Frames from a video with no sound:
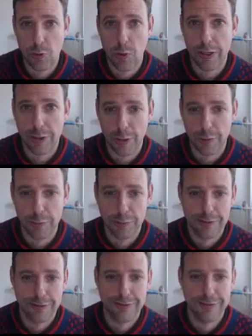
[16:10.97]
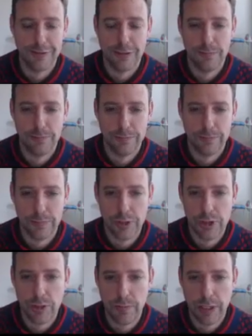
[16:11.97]
is quite low.
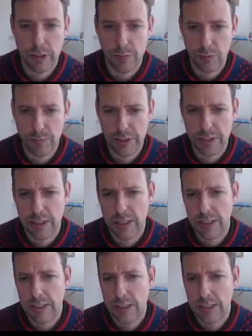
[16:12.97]
It's debatable. But